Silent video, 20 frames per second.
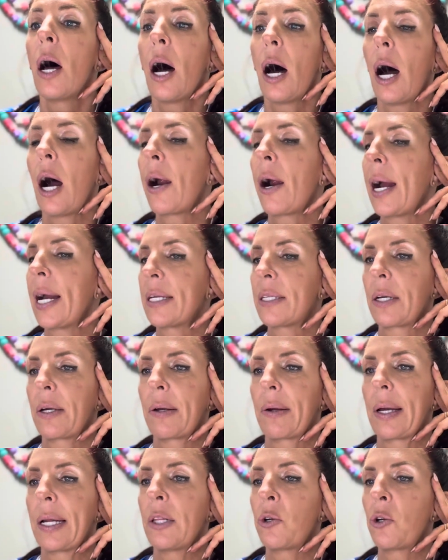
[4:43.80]
All right, so
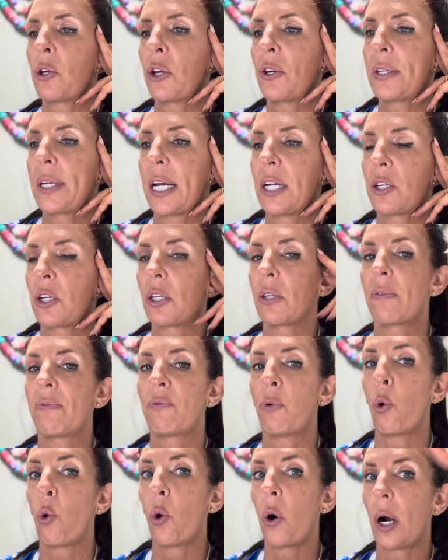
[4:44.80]
they're getting through those stations,
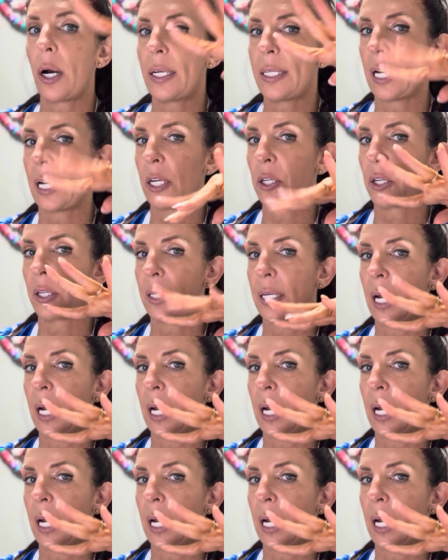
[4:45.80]
4 stations,